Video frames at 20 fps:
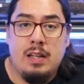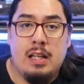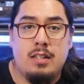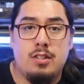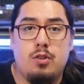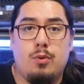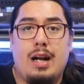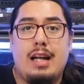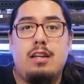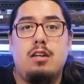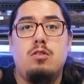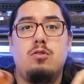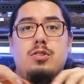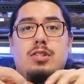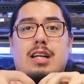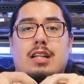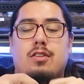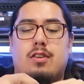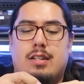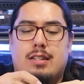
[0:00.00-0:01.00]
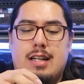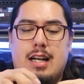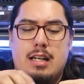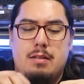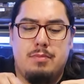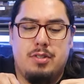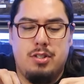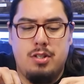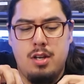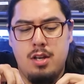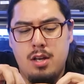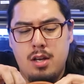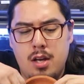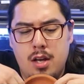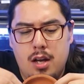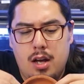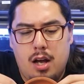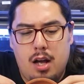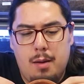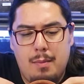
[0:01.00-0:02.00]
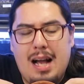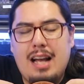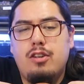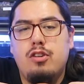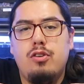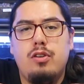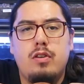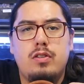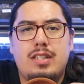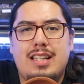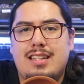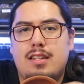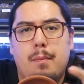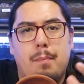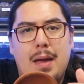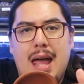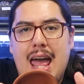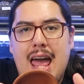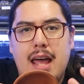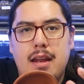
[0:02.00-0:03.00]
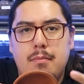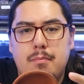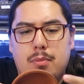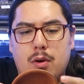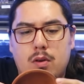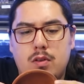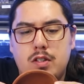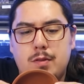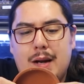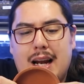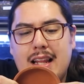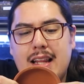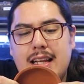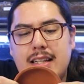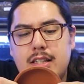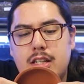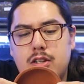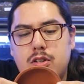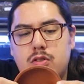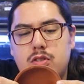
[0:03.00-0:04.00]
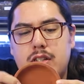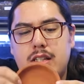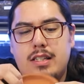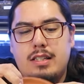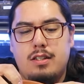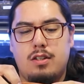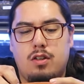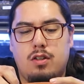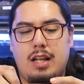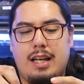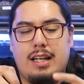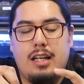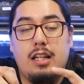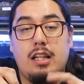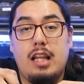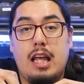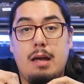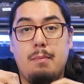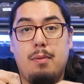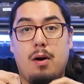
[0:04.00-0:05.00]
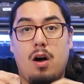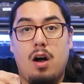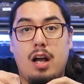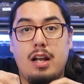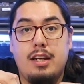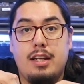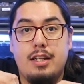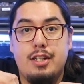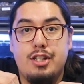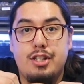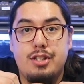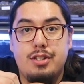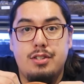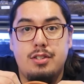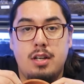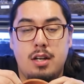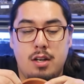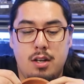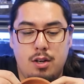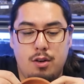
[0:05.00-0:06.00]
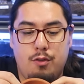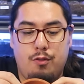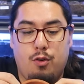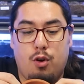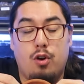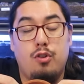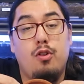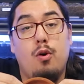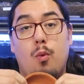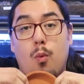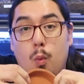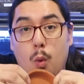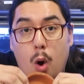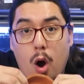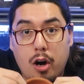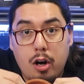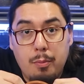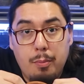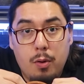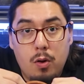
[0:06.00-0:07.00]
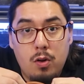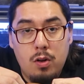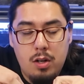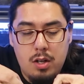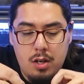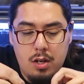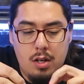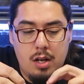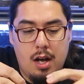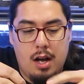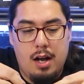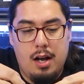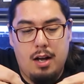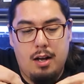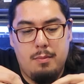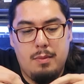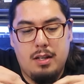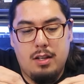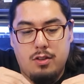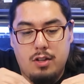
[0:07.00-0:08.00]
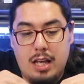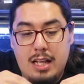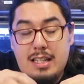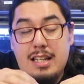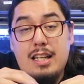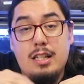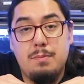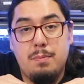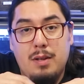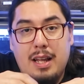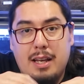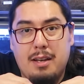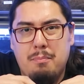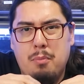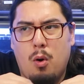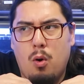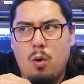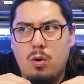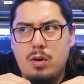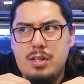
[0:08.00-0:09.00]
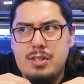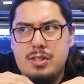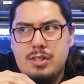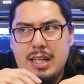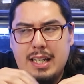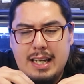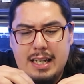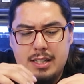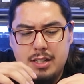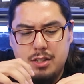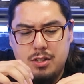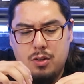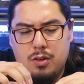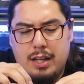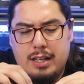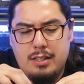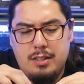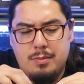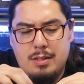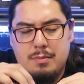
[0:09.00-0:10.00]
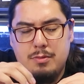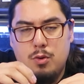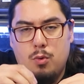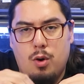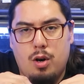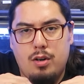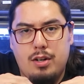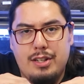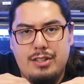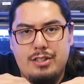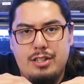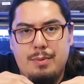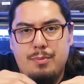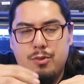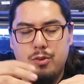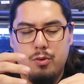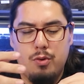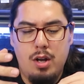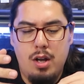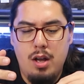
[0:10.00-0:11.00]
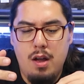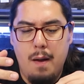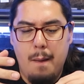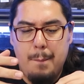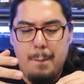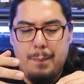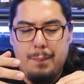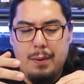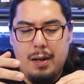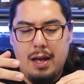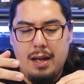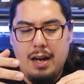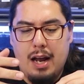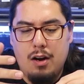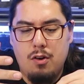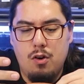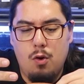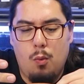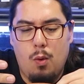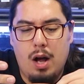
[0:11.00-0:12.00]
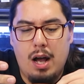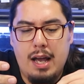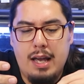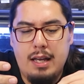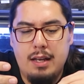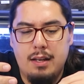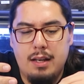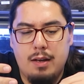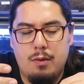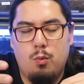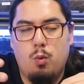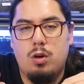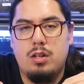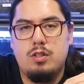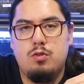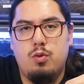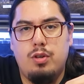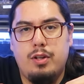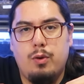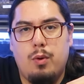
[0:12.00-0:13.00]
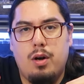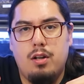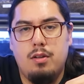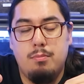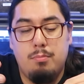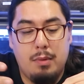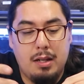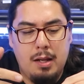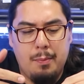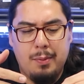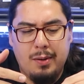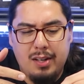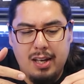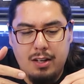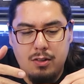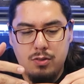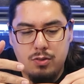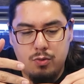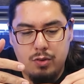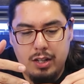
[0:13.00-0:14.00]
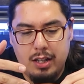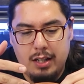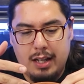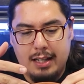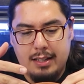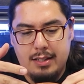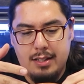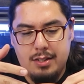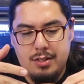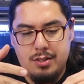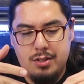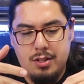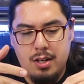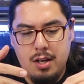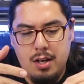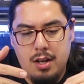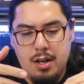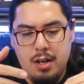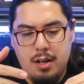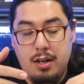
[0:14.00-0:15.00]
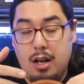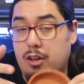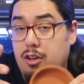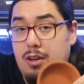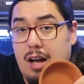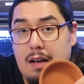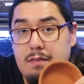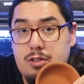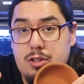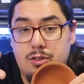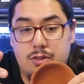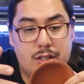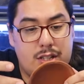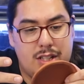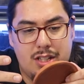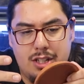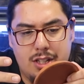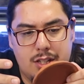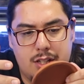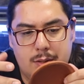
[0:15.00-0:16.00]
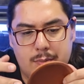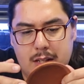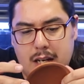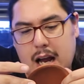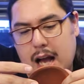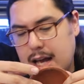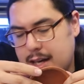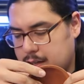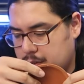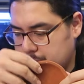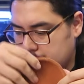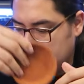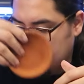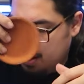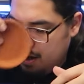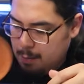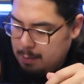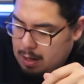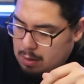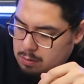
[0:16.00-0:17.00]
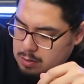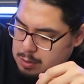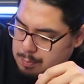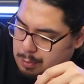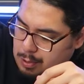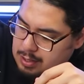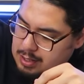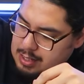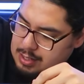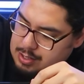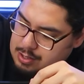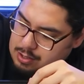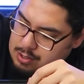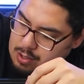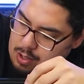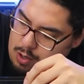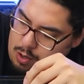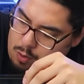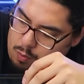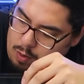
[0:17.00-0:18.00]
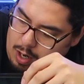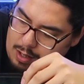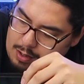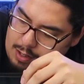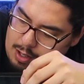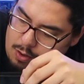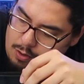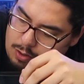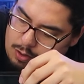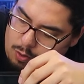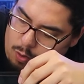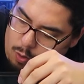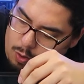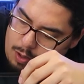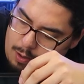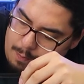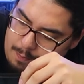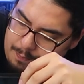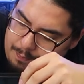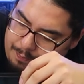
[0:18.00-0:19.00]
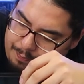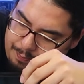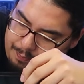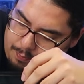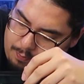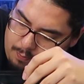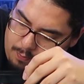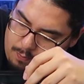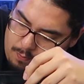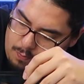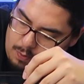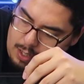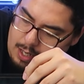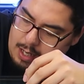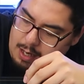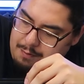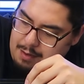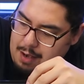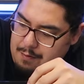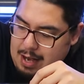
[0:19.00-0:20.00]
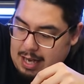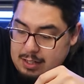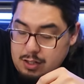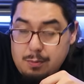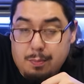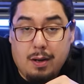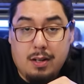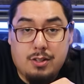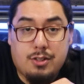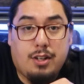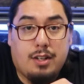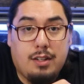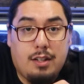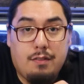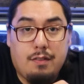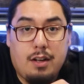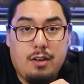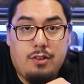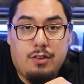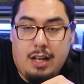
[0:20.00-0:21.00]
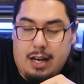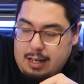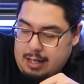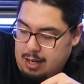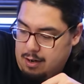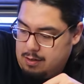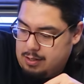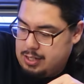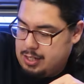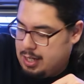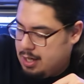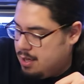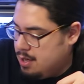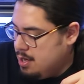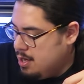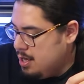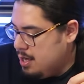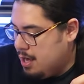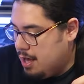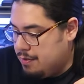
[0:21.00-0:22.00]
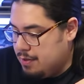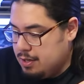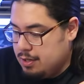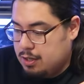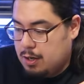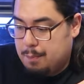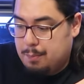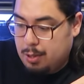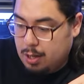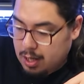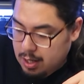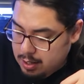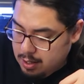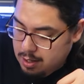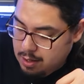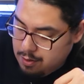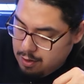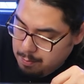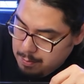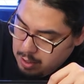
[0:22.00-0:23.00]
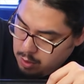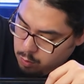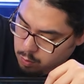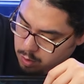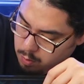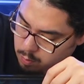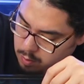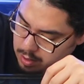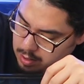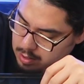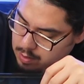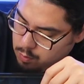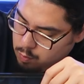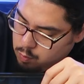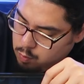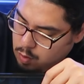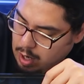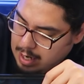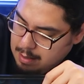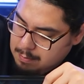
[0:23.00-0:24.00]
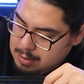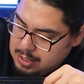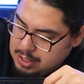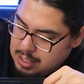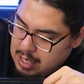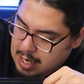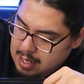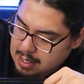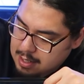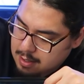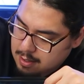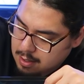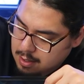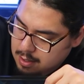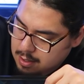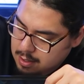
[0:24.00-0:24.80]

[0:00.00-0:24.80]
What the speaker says: So what I use a lot of times, I do use like the pet bowls, but I like to use these little like clay pot dishes for the water bowl. It is like porous, I guess, so like sometimes the water does seep through, but I don't know why, it works really well. My leopard geckos really like this. Now you don't have to use this is just something I use, but I will just put this right there in the corner. And if you have isopods, they're gonna live under that, I guarantee you. And then you could put the mealworm one right beside it.